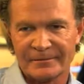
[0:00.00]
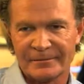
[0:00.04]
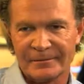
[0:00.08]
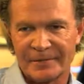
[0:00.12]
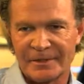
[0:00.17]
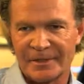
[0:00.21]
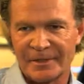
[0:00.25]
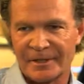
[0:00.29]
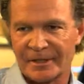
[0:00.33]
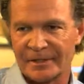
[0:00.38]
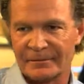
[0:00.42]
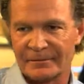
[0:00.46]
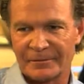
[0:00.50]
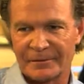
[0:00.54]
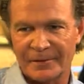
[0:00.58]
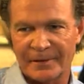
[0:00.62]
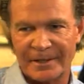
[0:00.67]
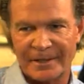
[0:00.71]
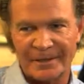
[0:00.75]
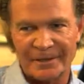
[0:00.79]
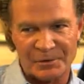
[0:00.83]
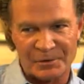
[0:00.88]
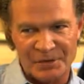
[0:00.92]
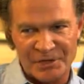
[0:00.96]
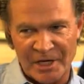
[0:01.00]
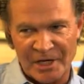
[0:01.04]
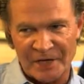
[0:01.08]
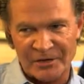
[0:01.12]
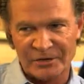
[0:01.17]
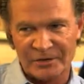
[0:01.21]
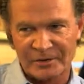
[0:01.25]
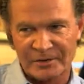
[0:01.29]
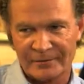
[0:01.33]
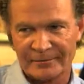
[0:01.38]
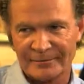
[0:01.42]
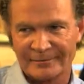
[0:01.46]
We did it in the
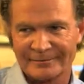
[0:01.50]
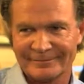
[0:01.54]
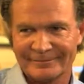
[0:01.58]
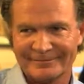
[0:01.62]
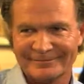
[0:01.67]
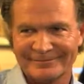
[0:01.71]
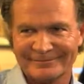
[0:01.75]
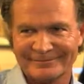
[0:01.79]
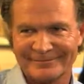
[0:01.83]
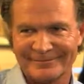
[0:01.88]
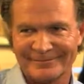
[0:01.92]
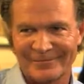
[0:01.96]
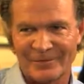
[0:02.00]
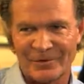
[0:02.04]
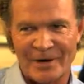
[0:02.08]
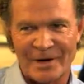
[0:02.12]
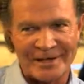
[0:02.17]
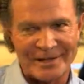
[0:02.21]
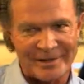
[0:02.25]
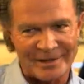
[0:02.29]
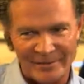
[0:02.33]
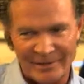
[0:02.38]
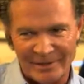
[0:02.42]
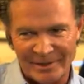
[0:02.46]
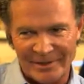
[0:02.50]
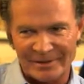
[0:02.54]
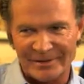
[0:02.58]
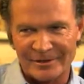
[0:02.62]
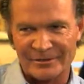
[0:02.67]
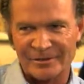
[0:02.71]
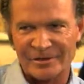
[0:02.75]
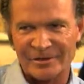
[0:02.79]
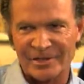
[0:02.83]
recession, right in the middle of the